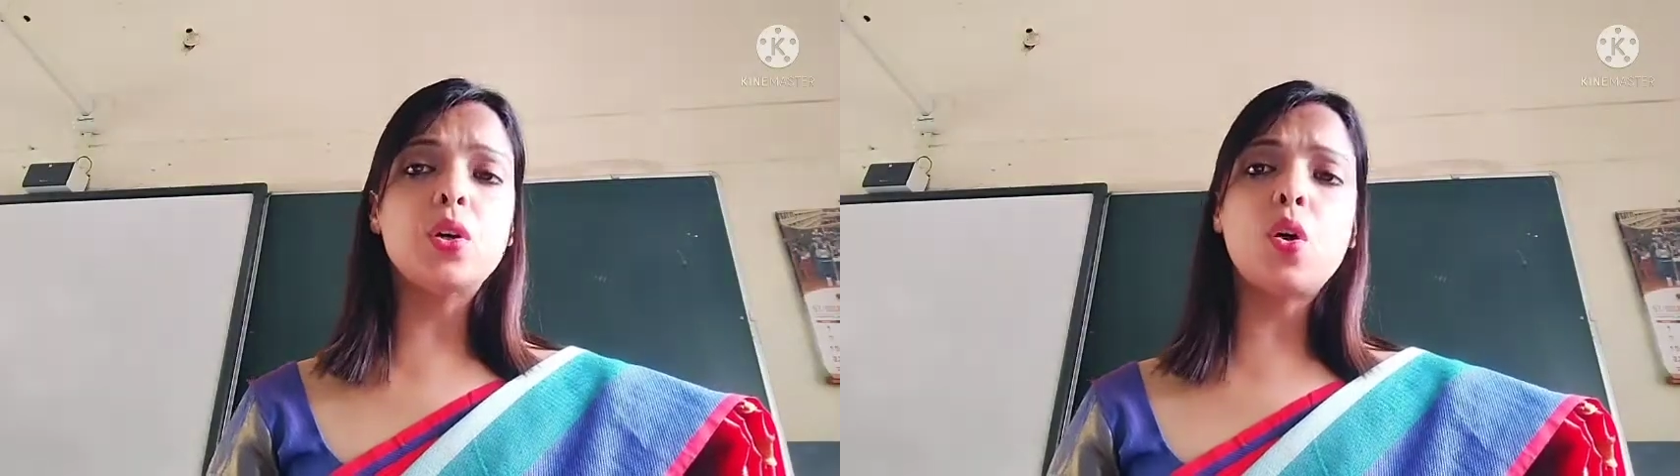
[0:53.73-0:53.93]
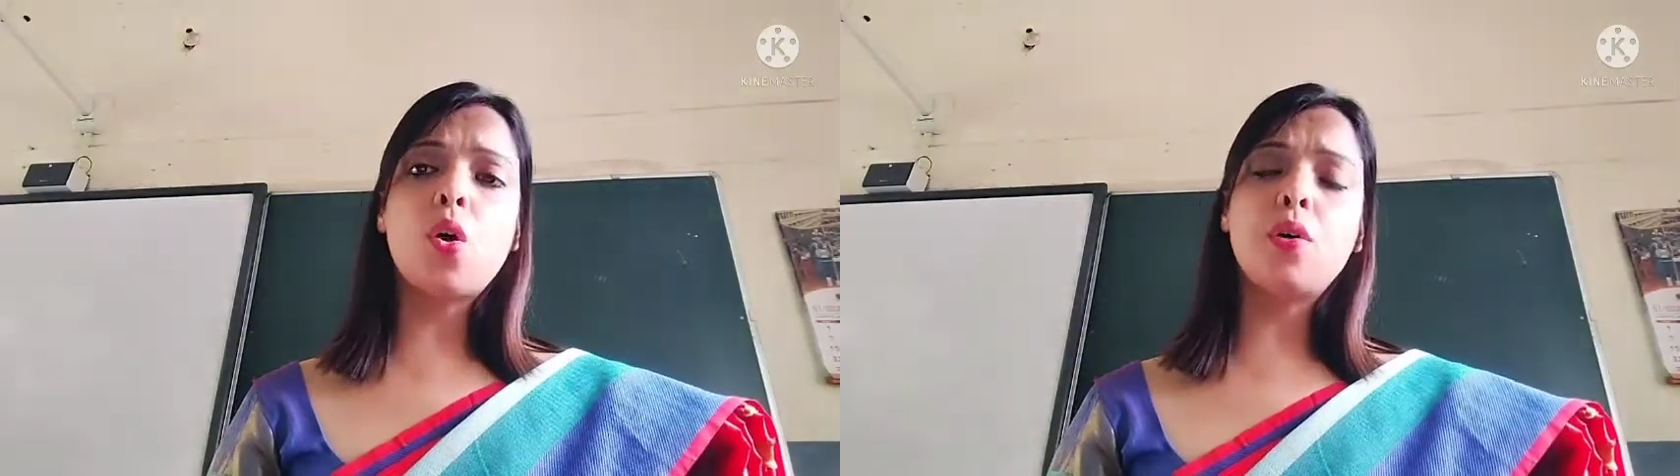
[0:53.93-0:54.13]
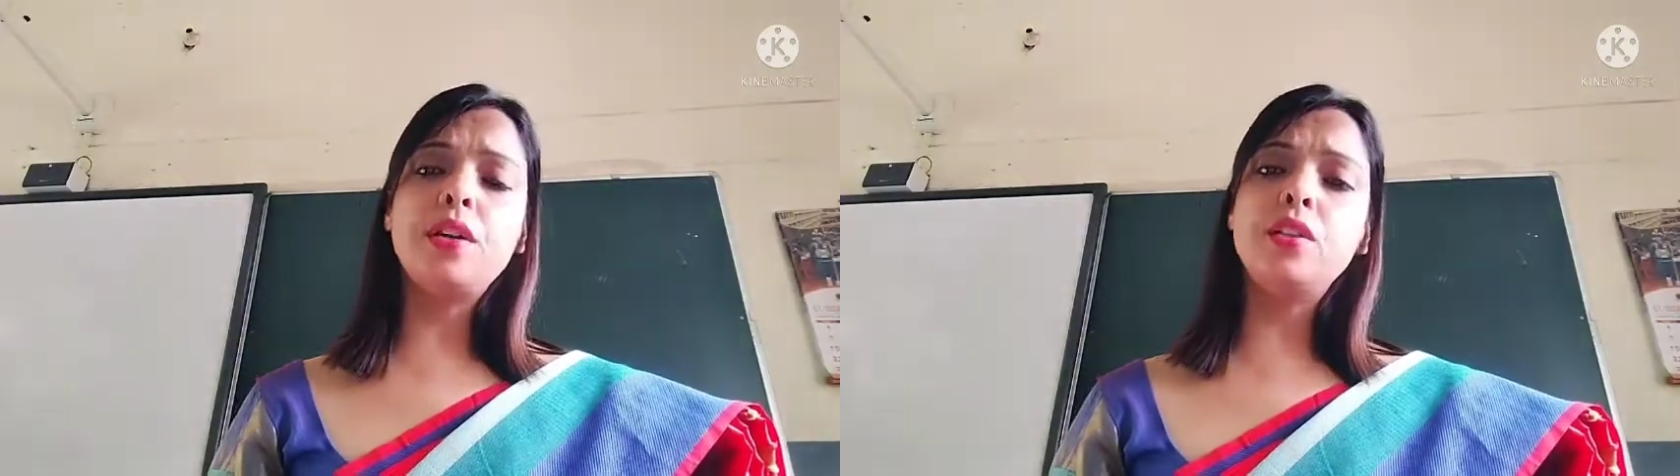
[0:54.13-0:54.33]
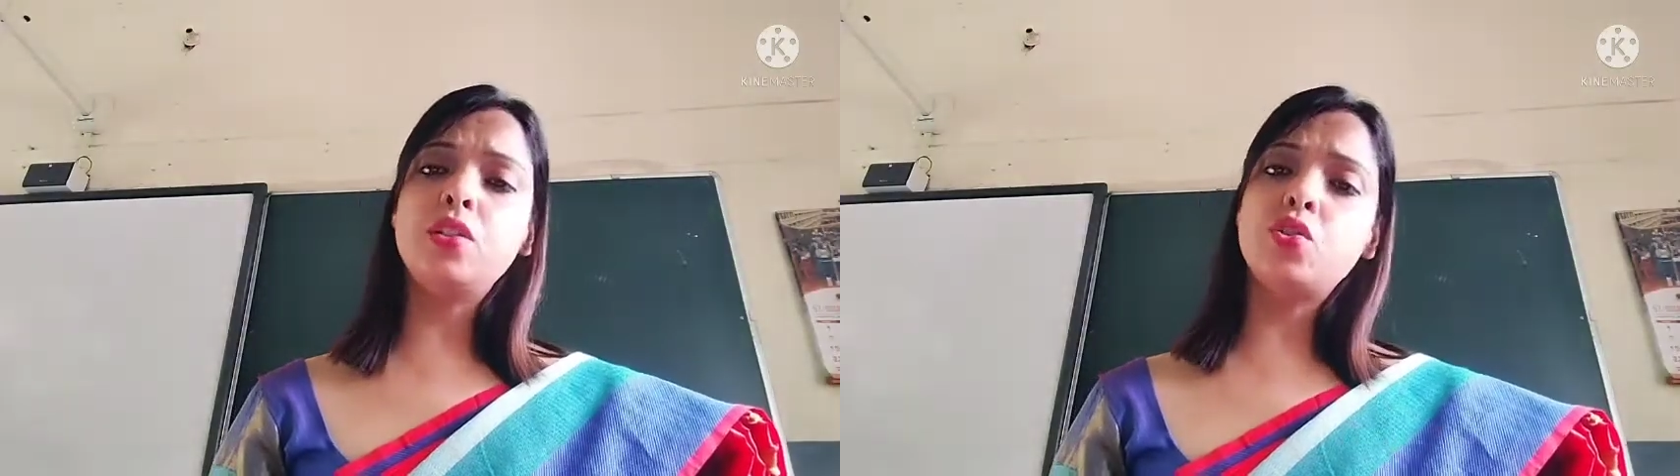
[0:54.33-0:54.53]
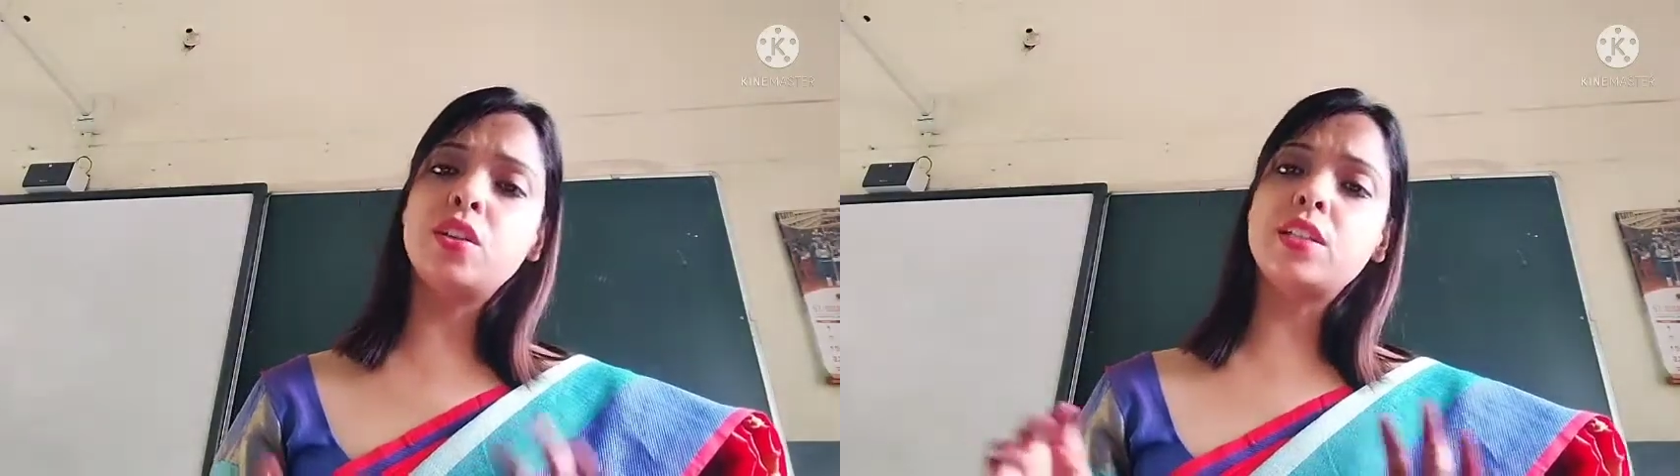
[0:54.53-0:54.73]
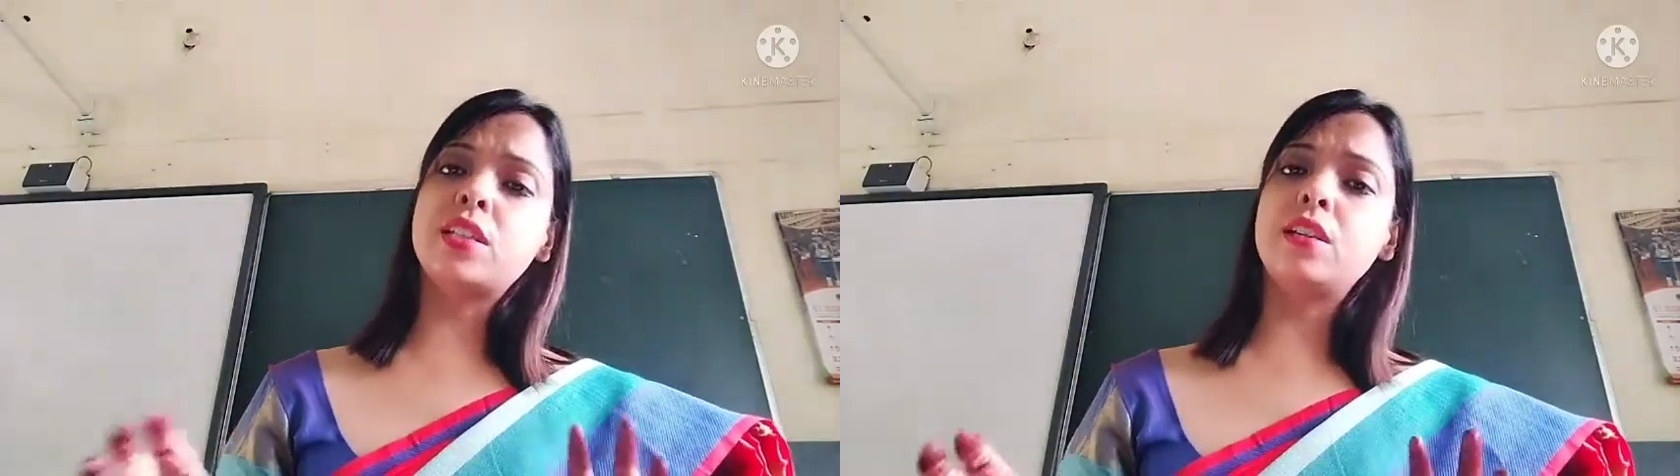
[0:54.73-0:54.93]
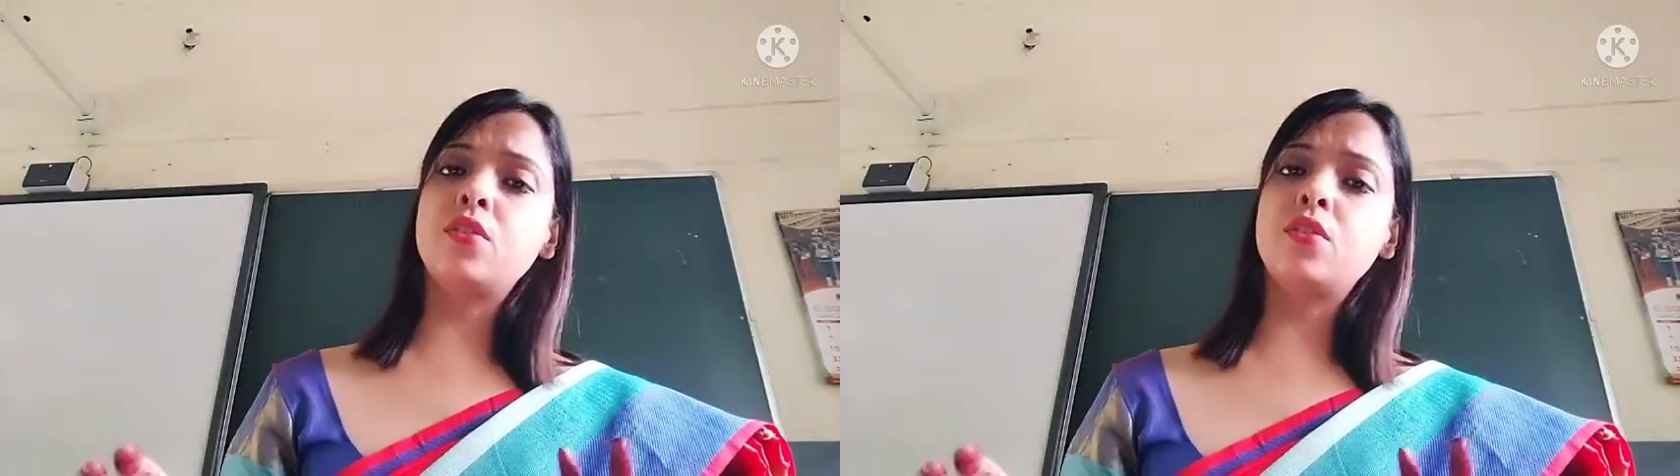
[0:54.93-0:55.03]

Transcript: or he is just